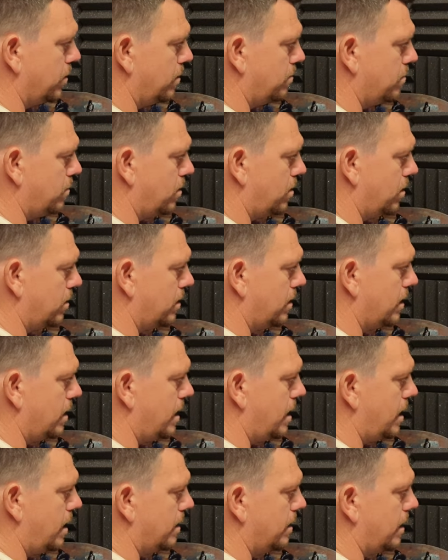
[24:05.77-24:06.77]
A bit more
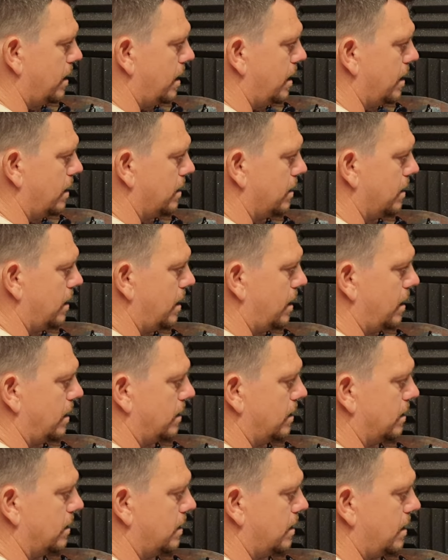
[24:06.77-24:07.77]
there, there, there,
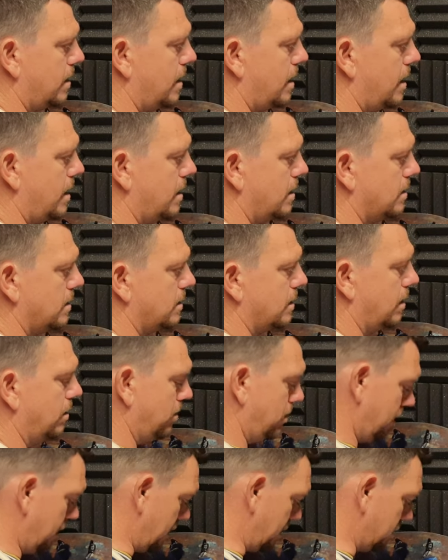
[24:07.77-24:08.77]
and there. I'm
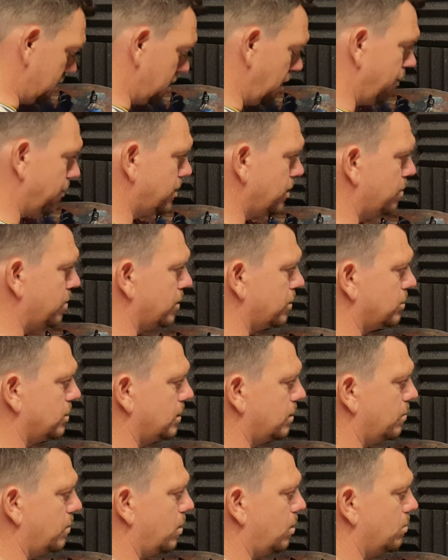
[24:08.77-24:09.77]
going to get a softer brush
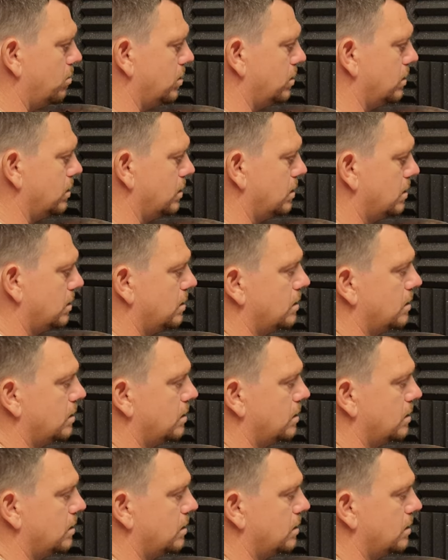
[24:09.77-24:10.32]
in a moment.